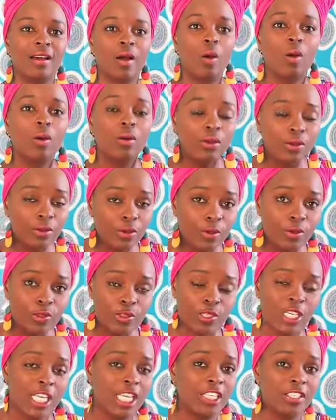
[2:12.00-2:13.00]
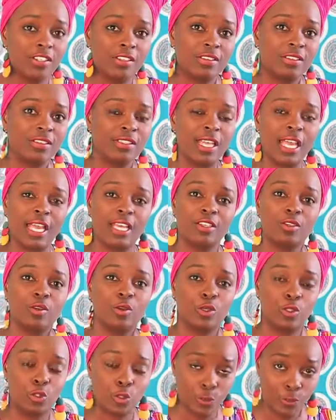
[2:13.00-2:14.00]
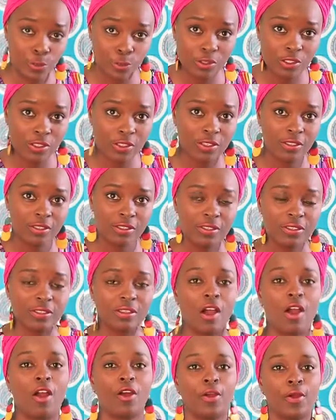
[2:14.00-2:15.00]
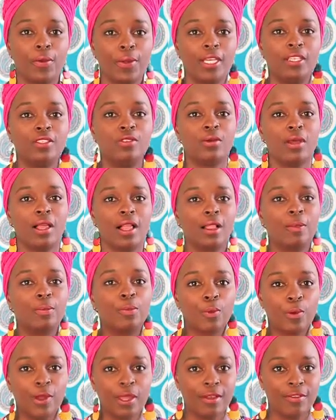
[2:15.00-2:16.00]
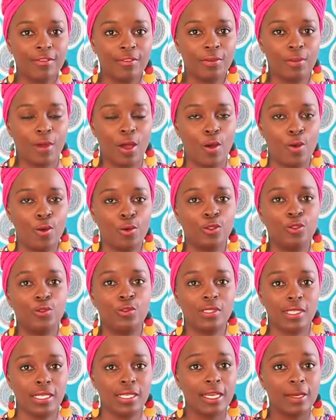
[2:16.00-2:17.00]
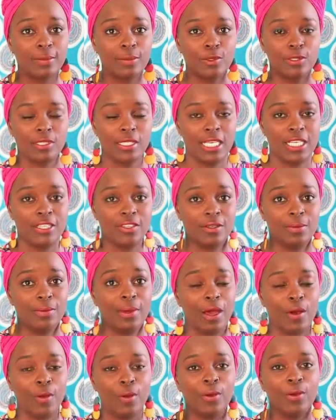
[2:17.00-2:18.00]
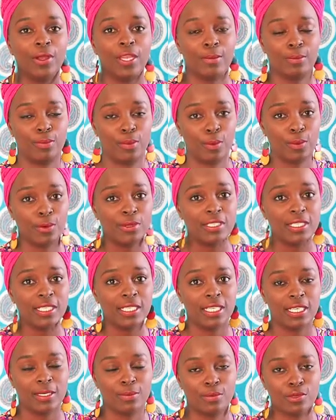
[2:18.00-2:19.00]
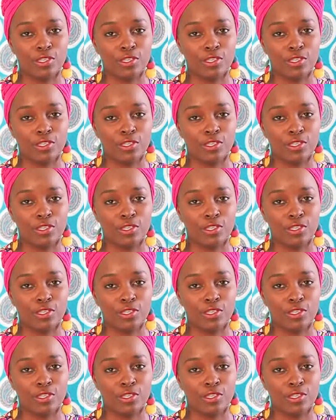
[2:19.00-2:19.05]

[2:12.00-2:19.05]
All your donations and contributions are going to help REAVI BAHO to set up the Center BAHO in Burundi, in